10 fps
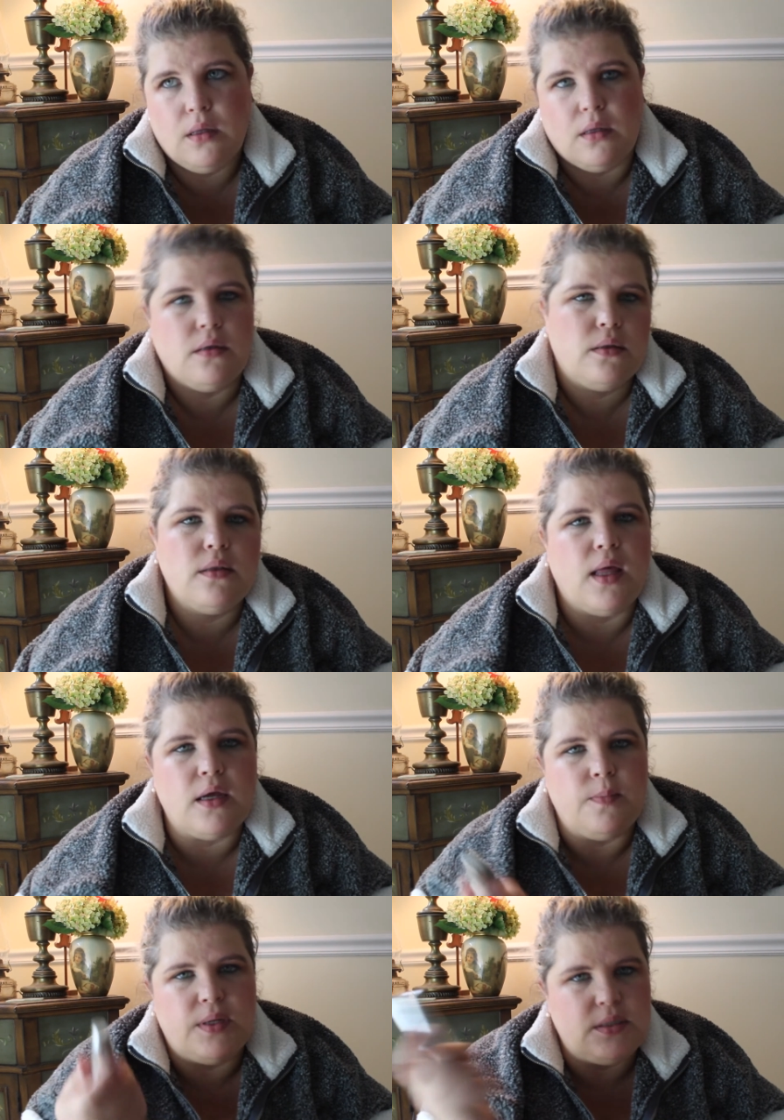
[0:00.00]
And
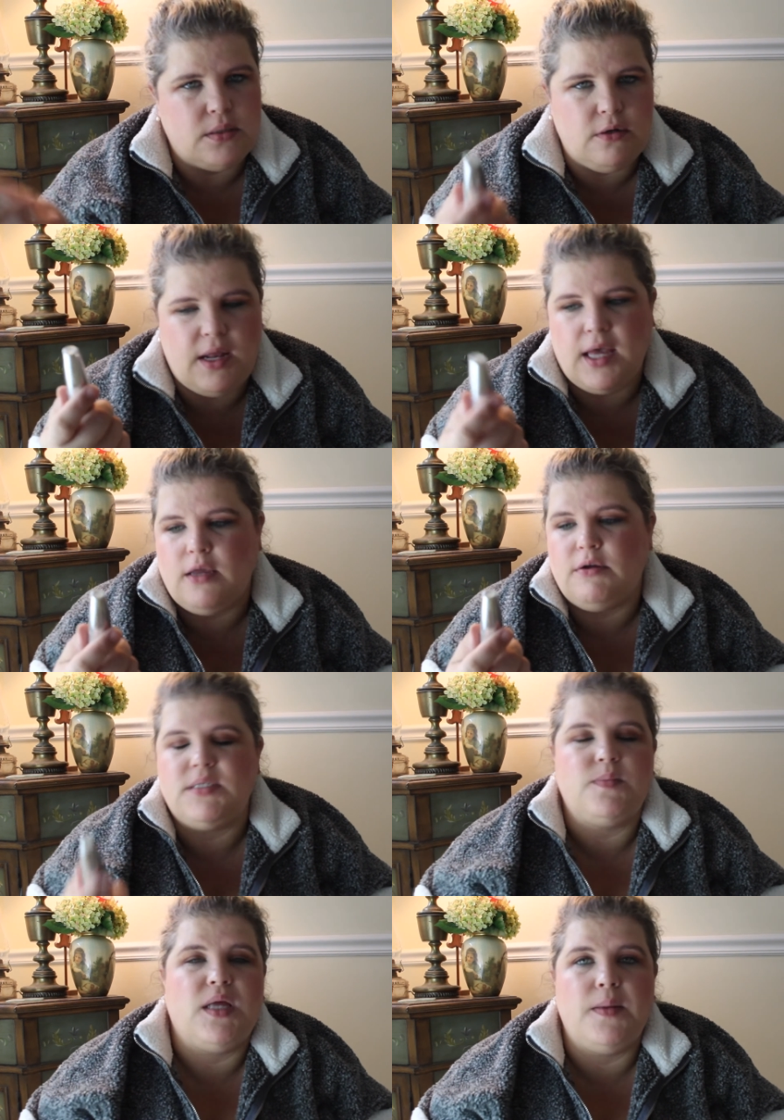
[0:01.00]
that could be considered accurate
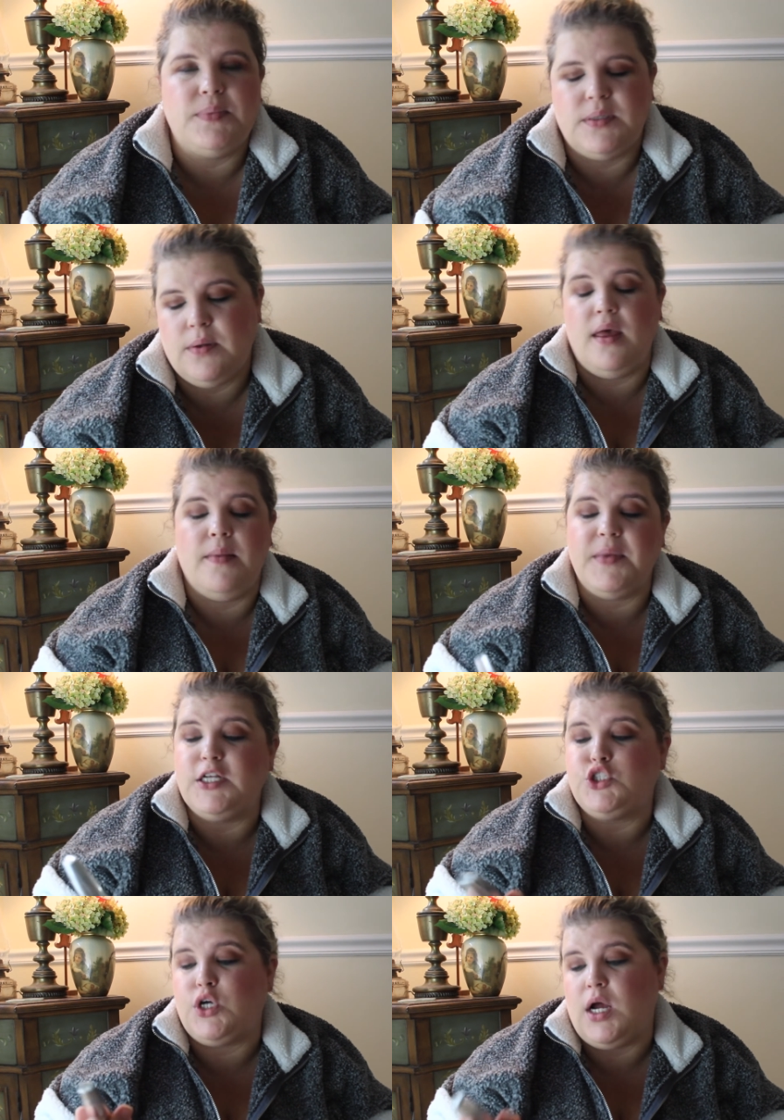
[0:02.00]
sometimes. I'm
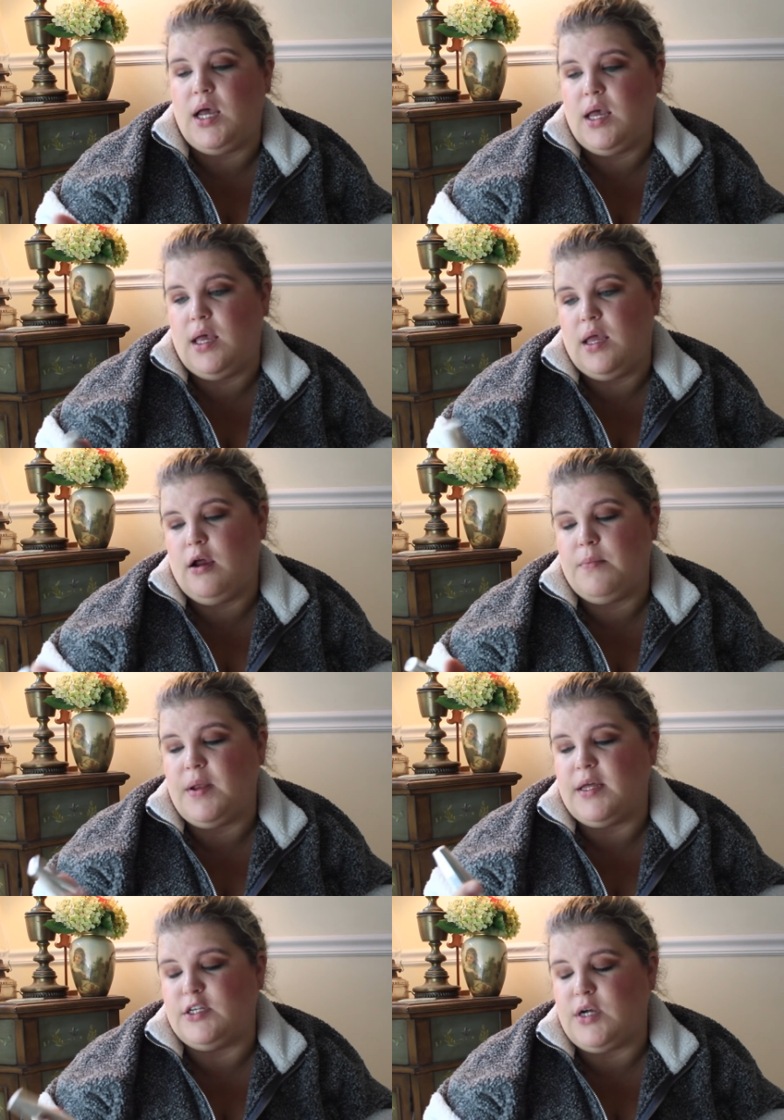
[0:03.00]
going to try, I'm
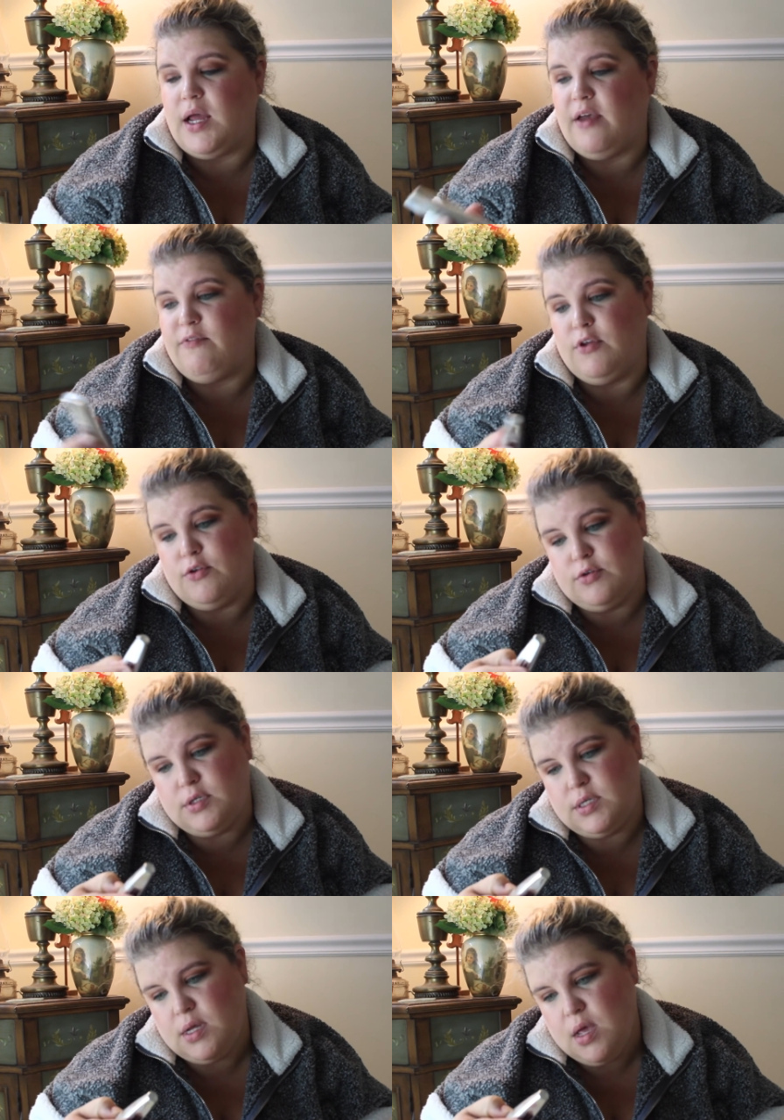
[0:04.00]
not going to try, I've
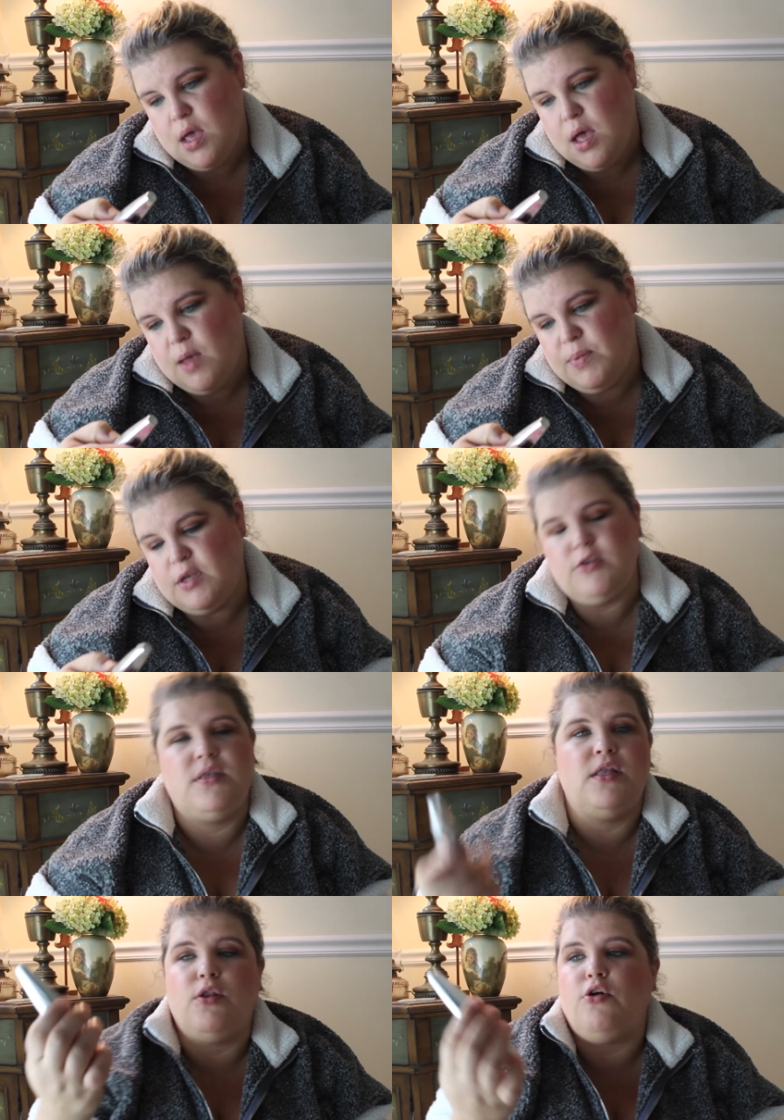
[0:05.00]
used, I've been
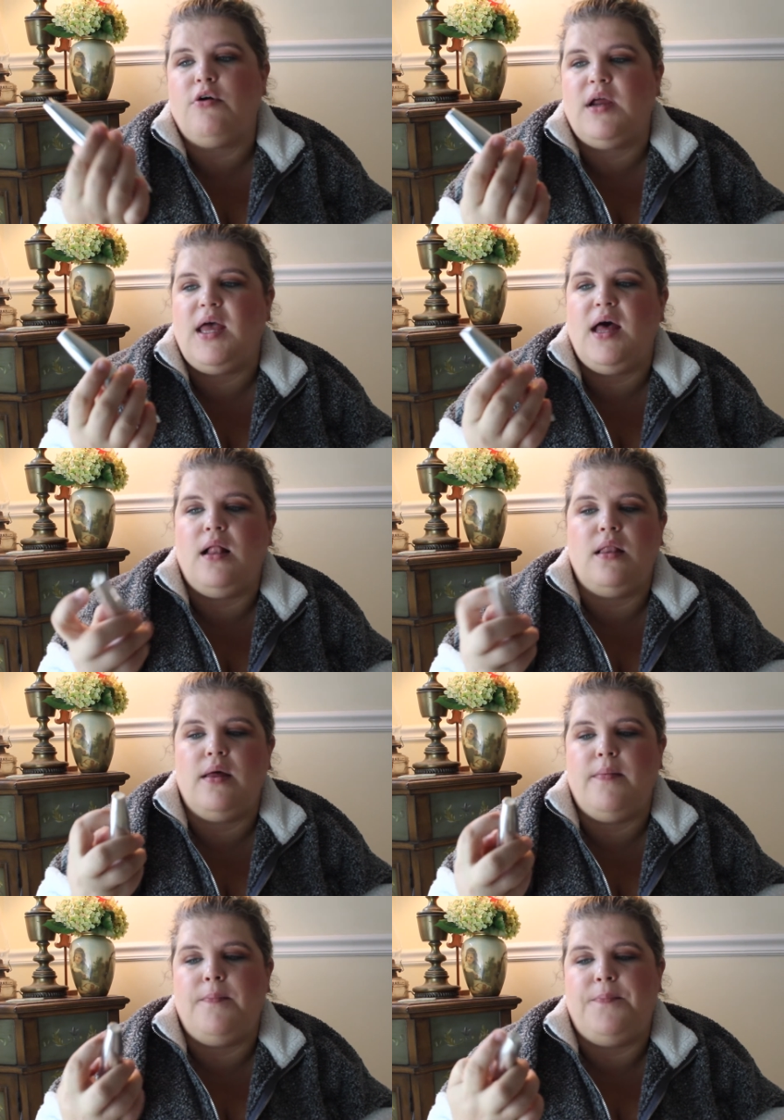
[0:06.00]
using the
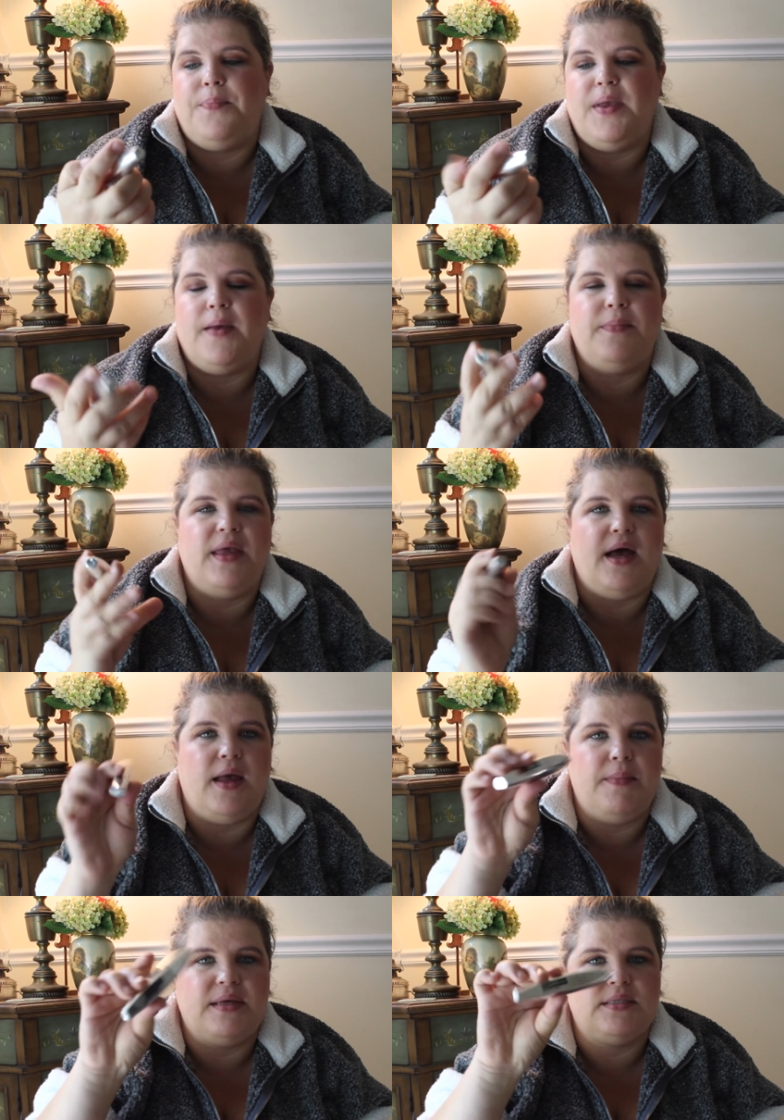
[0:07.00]
L'Oreal Bambi
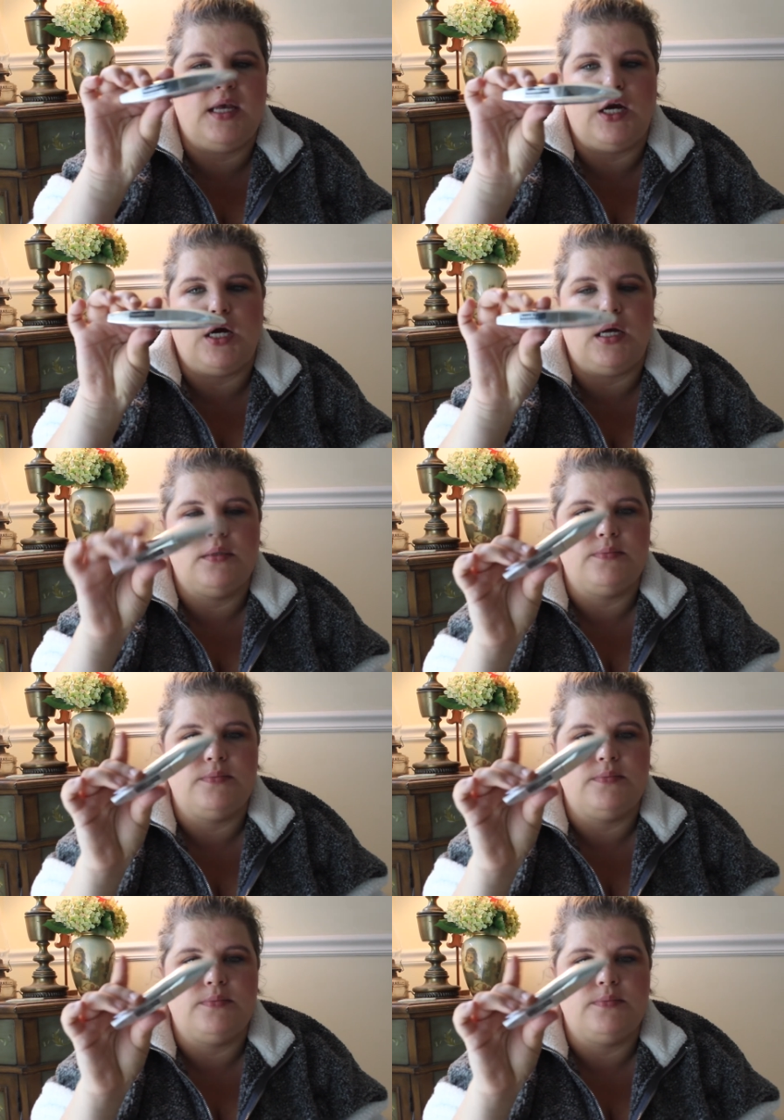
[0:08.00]
Eye Mascara.